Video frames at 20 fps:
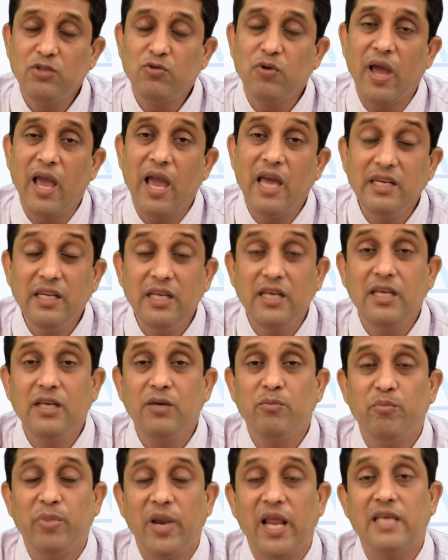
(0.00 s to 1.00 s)
So
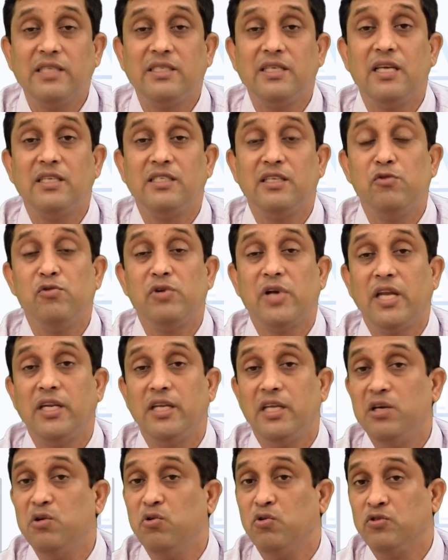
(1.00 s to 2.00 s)
any places you
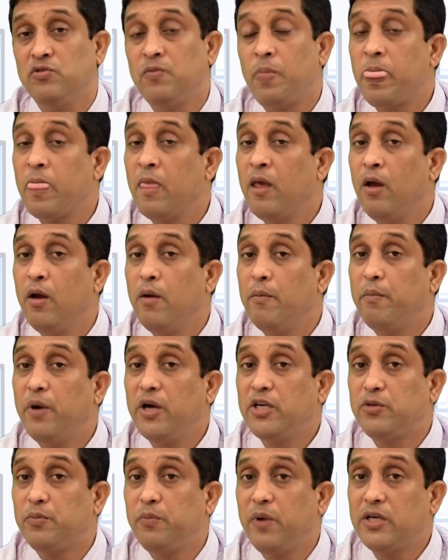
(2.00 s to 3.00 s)
can use,
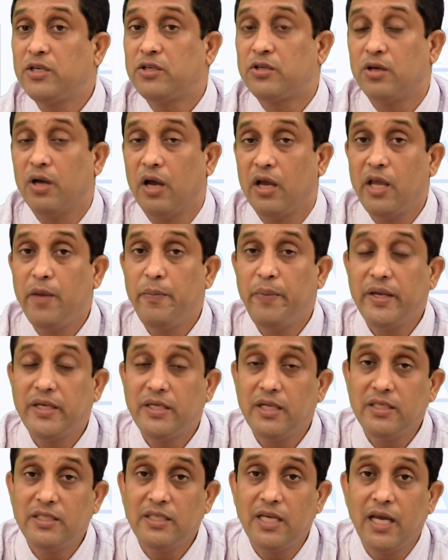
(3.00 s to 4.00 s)
but if it
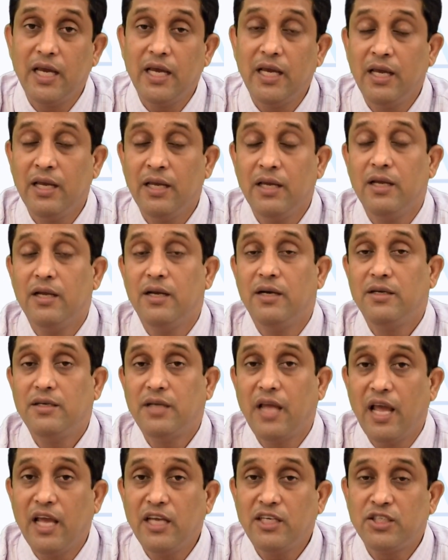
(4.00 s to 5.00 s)
is a
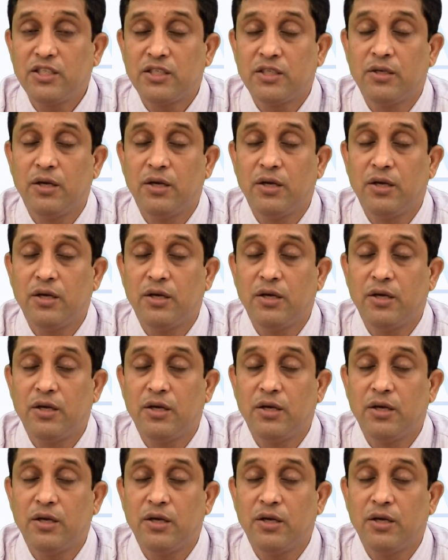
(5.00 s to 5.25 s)
test